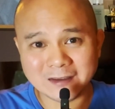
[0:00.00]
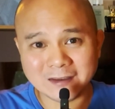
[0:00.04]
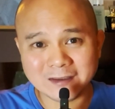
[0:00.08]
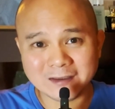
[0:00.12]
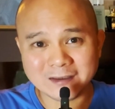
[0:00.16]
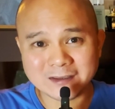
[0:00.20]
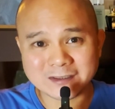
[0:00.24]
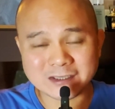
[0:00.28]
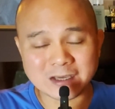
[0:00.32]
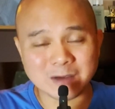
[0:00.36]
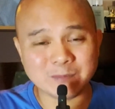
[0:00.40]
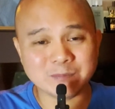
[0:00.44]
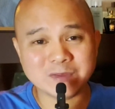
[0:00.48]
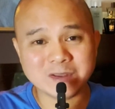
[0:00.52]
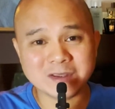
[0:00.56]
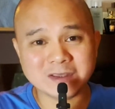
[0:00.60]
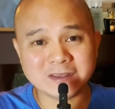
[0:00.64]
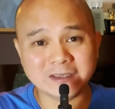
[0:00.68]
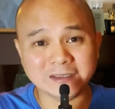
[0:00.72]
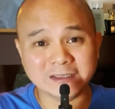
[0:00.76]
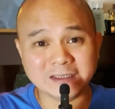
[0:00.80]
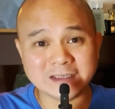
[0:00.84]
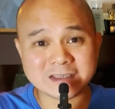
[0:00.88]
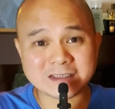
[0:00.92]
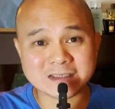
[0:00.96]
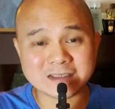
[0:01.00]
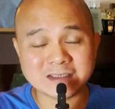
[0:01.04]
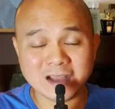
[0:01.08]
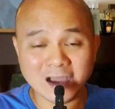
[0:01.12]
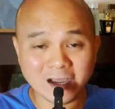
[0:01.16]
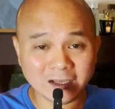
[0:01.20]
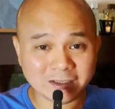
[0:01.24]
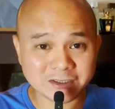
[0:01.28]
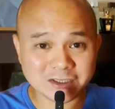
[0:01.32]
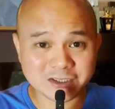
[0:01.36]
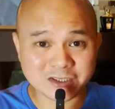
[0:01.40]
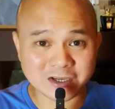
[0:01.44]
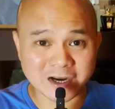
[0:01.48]
something that is
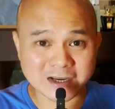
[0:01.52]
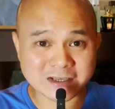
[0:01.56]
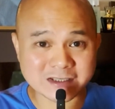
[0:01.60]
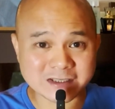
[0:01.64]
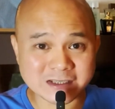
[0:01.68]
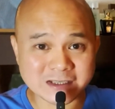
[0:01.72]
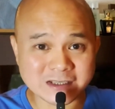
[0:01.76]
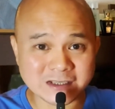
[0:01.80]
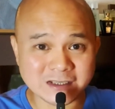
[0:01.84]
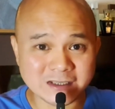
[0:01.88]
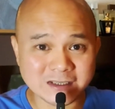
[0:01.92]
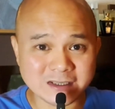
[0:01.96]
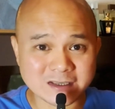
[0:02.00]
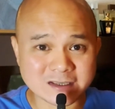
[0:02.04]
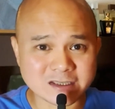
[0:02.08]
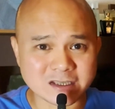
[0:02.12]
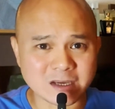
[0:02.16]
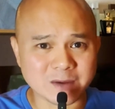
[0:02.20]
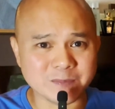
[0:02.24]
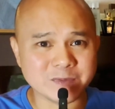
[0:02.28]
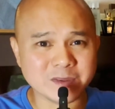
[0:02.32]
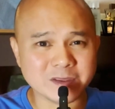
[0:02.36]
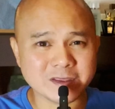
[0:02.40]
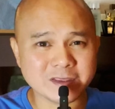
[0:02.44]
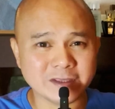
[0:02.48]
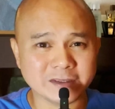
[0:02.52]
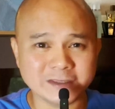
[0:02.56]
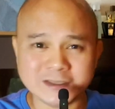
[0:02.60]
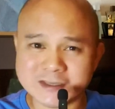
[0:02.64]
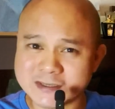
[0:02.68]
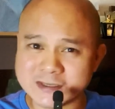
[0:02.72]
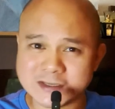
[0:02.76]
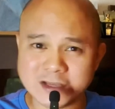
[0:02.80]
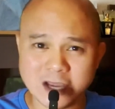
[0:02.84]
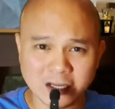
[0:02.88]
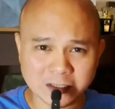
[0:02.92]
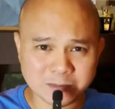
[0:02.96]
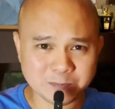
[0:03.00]
not dressy, something that
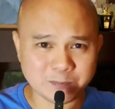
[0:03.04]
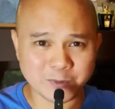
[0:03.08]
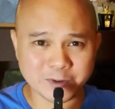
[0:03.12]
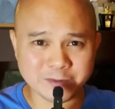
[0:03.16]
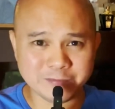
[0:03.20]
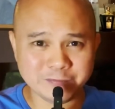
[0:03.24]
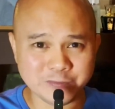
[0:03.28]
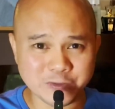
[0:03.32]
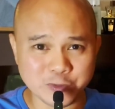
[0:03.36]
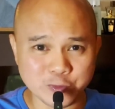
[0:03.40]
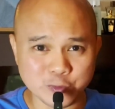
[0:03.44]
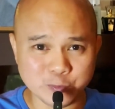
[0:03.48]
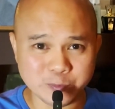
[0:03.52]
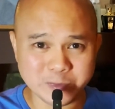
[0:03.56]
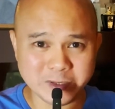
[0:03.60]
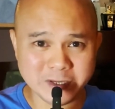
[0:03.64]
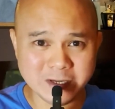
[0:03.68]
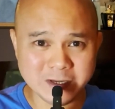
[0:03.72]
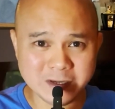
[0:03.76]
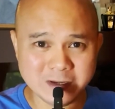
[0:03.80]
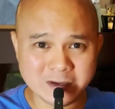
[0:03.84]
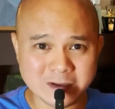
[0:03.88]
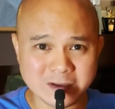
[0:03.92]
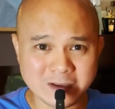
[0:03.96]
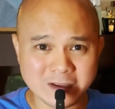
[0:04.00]
is not perfumey.